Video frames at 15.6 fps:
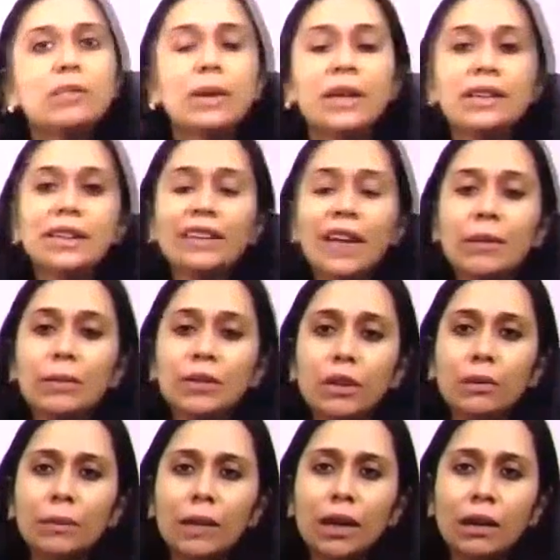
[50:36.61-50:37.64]
malignant
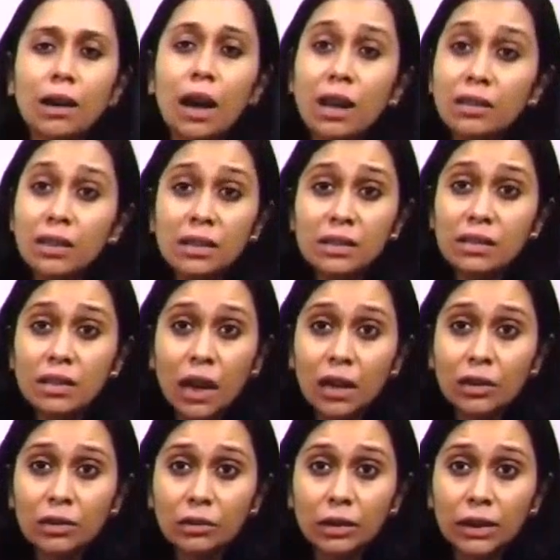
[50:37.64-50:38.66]
hypothermia. Answer is
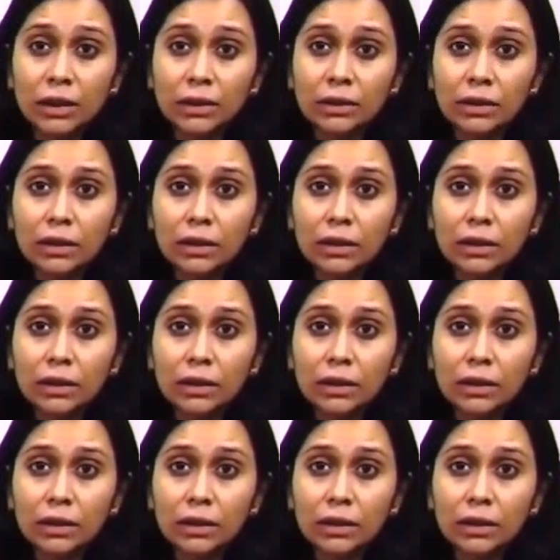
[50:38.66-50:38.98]
dantrolene.